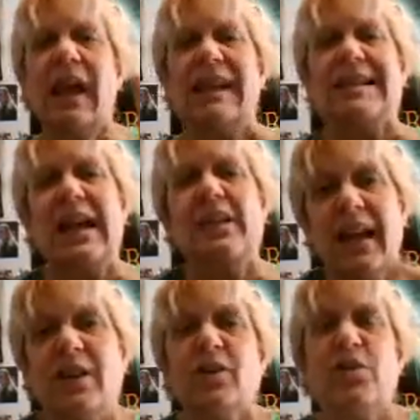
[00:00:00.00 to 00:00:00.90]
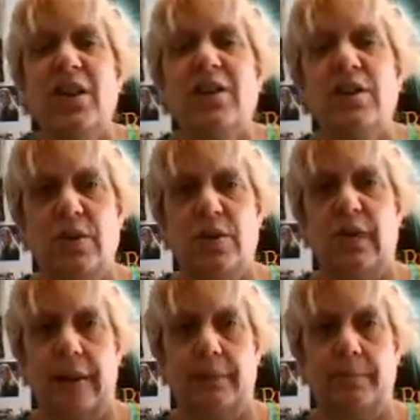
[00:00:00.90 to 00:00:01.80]
And it takes energy to do
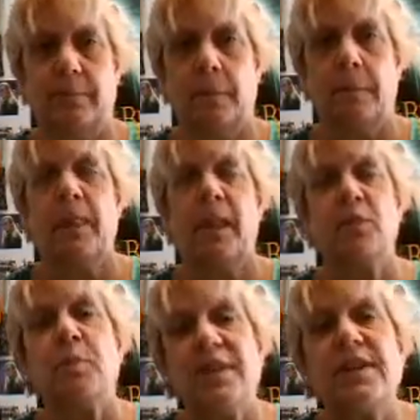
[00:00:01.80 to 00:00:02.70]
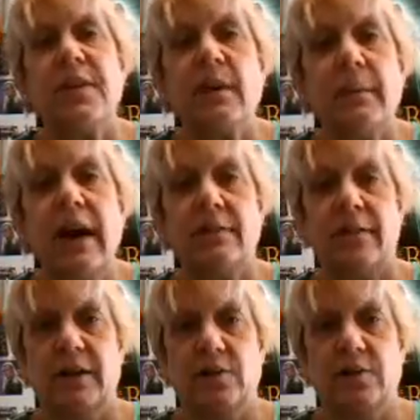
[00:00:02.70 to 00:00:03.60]
that, a specific amount
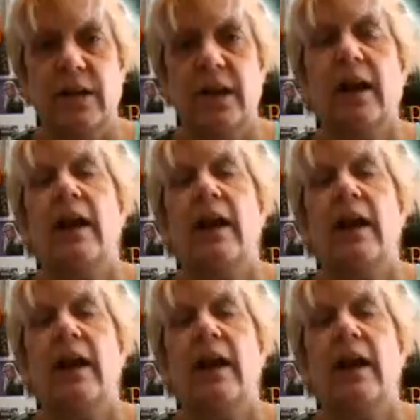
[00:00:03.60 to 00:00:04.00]
of energy.